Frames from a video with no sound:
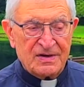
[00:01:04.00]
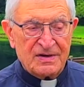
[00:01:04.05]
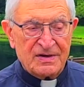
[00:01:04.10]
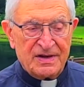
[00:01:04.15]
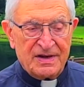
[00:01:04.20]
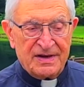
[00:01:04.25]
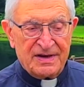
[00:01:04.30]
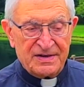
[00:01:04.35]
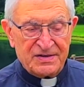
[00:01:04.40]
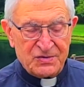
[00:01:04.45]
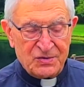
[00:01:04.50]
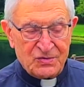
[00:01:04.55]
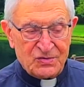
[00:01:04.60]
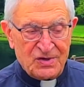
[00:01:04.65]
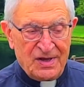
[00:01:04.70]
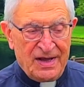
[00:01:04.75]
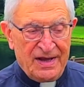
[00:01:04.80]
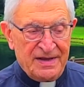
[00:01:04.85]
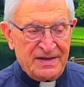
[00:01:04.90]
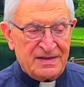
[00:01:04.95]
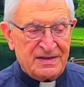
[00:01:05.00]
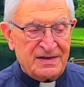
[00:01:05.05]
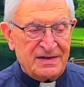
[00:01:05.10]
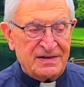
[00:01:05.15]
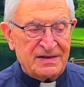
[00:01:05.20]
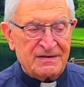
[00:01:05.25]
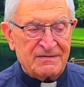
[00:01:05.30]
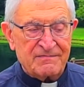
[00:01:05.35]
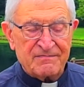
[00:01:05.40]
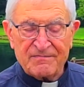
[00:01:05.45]
in a
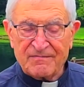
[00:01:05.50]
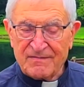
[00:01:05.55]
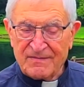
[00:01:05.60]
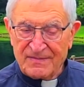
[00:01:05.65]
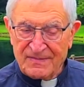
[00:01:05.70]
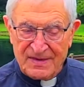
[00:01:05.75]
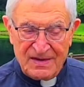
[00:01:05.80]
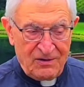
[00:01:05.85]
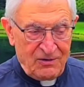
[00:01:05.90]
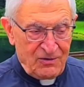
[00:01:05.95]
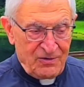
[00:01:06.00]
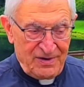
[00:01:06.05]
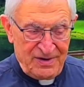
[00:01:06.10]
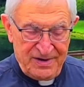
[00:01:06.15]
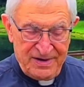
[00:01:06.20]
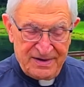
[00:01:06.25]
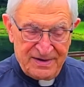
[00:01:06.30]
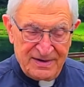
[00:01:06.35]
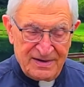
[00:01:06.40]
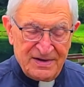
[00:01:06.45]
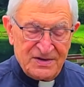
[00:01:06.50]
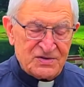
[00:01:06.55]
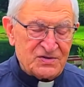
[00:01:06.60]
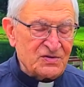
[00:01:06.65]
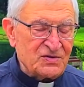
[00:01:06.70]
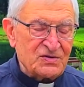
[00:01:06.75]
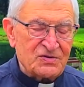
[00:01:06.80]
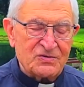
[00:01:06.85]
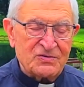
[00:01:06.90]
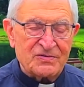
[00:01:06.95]
society, or in a
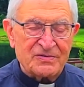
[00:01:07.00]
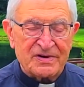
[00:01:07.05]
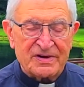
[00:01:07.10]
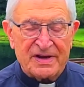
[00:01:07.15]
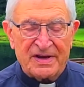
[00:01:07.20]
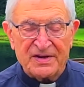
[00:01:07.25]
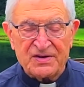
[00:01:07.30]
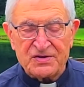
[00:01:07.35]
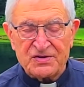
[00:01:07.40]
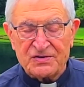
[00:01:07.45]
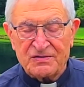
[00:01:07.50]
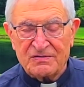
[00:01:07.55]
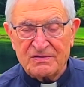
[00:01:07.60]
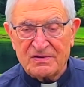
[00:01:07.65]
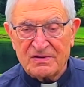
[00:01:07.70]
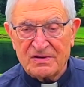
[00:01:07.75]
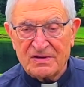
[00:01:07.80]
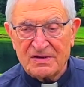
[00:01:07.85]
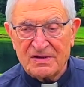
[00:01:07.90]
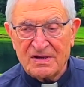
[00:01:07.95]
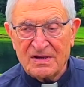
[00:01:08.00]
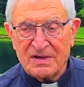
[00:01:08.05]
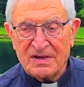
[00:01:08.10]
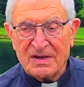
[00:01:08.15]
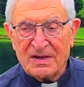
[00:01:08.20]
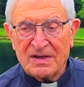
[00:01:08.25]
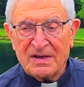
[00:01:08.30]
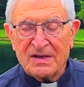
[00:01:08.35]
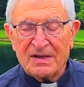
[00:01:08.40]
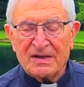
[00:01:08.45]
religious congregation,
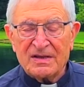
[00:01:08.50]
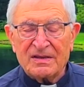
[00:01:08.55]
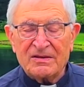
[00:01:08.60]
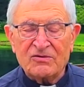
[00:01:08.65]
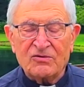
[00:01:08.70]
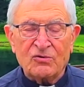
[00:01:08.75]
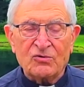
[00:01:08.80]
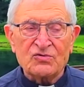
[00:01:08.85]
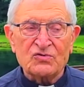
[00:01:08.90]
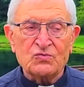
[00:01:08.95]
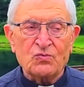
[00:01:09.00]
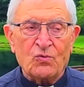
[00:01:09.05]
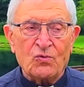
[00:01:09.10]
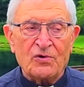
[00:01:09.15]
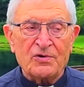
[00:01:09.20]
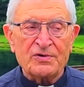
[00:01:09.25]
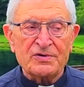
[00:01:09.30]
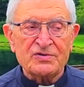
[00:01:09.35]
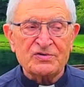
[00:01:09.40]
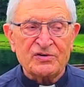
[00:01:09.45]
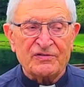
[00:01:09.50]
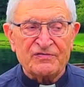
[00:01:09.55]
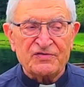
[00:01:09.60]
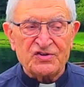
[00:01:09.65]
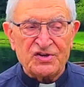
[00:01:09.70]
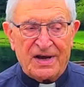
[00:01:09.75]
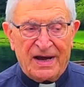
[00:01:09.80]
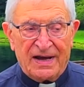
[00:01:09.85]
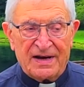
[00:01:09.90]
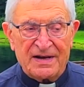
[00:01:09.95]
those works of
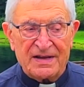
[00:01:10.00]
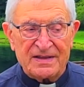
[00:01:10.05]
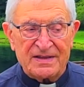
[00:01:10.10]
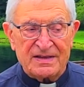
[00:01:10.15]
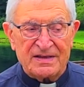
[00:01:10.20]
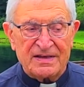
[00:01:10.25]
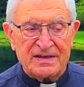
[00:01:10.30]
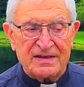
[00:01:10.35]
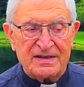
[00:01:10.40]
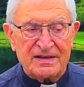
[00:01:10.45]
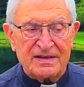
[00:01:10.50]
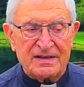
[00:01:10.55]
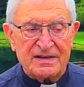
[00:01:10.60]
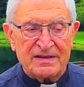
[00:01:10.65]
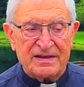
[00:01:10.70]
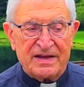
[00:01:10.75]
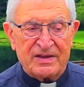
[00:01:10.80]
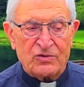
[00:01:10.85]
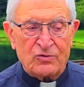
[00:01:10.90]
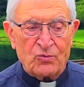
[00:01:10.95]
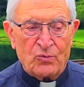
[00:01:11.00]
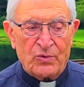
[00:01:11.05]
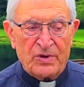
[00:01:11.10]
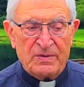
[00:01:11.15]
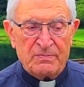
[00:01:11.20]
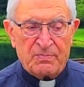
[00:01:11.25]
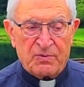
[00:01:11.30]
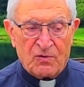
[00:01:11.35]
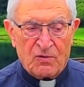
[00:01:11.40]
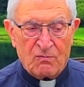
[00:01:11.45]
charity that we
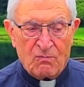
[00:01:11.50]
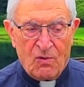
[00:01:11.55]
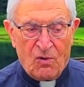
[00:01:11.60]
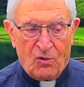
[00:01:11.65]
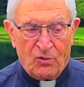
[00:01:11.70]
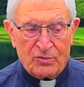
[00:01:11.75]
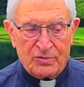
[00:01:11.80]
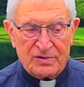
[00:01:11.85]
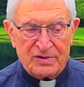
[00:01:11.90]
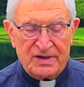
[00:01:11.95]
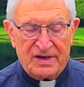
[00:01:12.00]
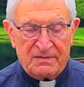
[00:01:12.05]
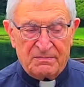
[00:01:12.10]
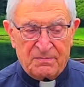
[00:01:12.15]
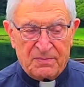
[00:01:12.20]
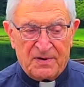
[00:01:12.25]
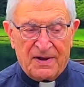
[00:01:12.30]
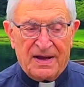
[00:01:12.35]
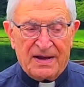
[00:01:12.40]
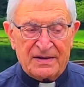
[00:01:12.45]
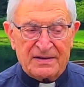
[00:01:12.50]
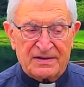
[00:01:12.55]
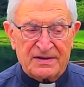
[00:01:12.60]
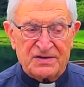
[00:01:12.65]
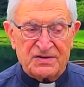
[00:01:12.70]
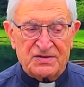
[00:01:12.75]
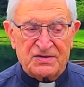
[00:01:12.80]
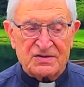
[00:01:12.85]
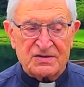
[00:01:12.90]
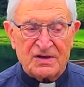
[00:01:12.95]
promote and
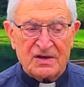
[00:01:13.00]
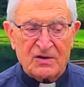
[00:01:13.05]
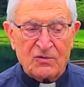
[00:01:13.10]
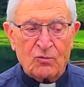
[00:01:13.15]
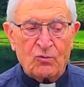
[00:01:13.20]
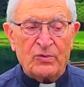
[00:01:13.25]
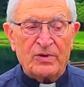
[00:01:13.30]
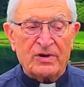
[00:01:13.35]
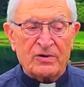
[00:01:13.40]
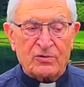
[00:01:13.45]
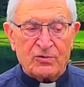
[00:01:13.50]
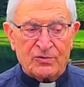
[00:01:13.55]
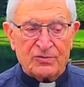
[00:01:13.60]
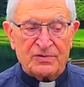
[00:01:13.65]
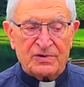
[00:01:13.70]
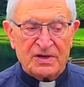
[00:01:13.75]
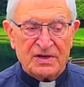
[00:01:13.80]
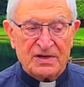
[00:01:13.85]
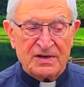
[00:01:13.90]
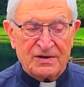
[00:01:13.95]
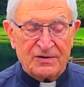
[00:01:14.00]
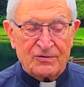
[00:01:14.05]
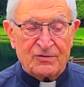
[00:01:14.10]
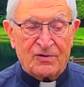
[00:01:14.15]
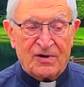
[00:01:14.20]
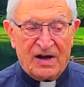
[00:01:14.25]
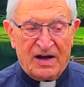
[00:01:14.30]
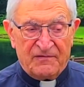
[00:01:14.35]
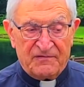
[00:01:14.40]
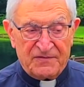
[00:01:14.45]
practice will continue
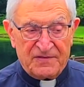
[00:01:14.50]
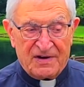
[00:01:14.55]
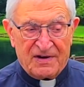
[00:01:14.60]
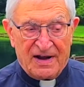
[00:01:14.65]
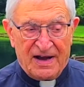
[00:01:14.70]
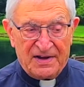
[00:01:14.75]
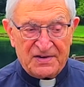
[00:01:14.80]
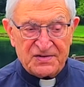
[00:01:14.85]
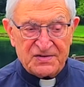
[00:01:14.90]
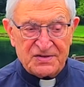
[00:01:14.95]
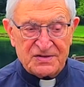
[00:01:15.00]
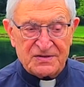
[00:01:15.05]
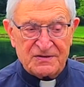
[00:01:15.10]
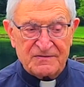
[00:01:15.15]
after us.